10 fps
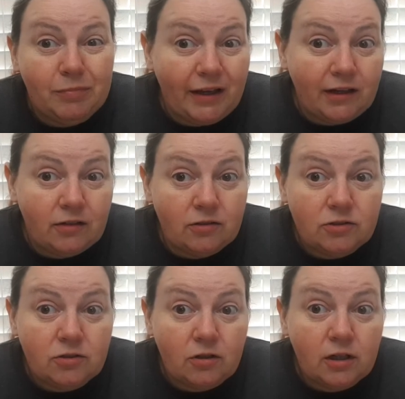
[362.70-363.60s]
planned new
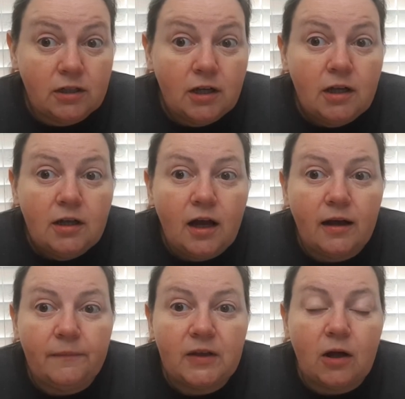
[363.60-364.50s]
start.
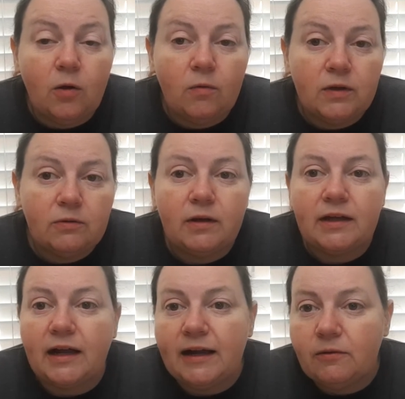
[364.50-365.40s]
Uh, the only way
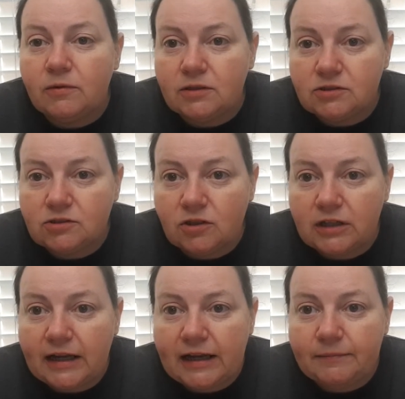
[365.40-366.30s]
I will
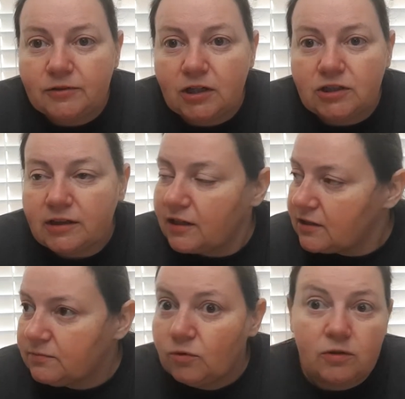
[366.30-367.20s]
start a project that
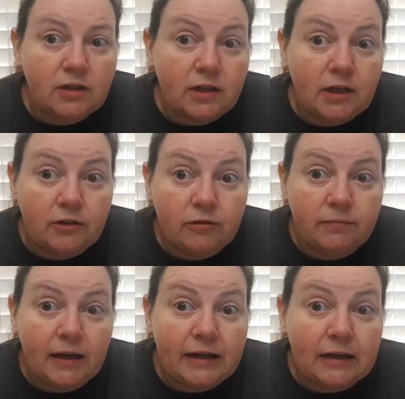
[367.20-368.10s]
is more than 100
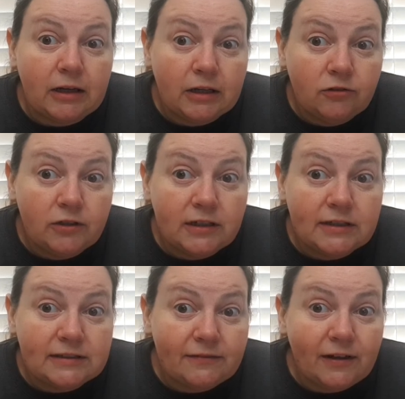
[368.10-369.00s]
by 100
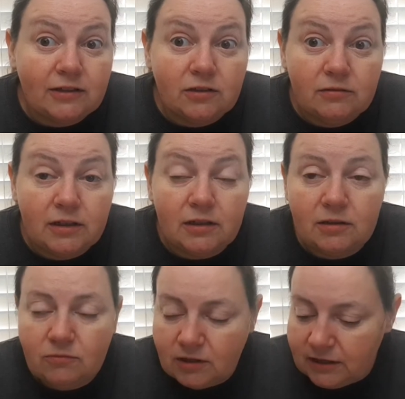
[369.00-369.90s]
is if I do it
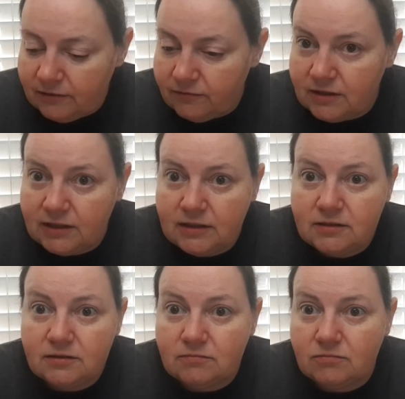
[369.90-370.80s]
on one of
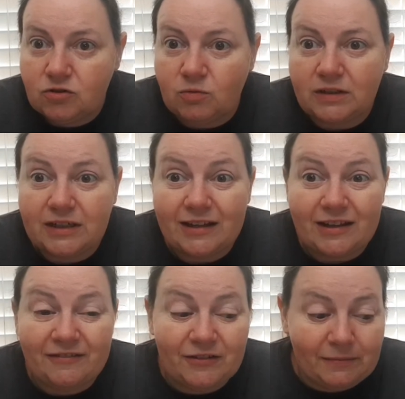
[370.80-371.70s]
these 20th
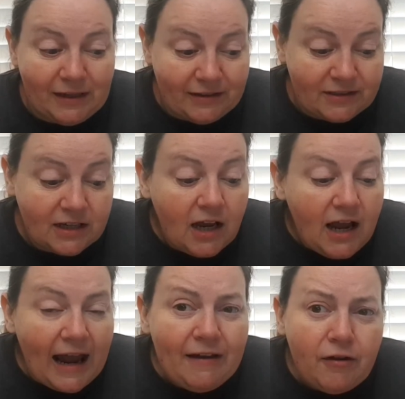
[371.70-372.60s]
of the months.
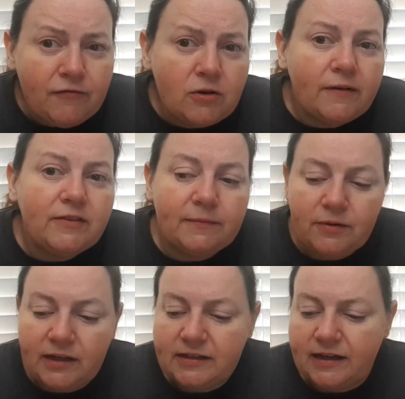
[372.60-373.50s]
I have a few of them
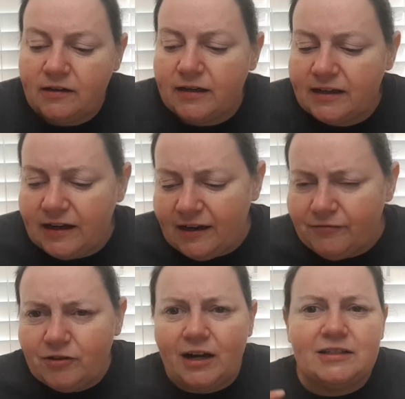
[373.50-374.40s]
planned out, and
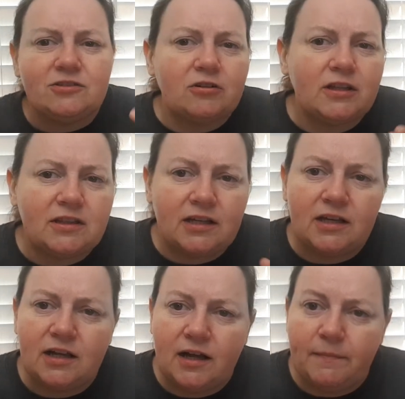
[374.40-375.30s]
after I started
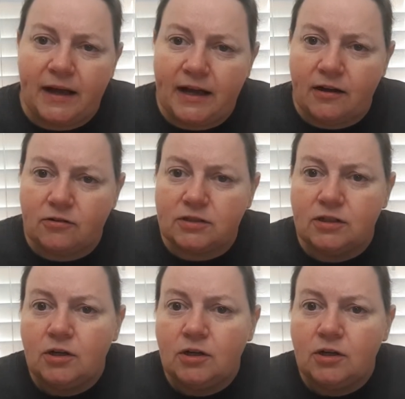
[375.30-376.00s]
thinking about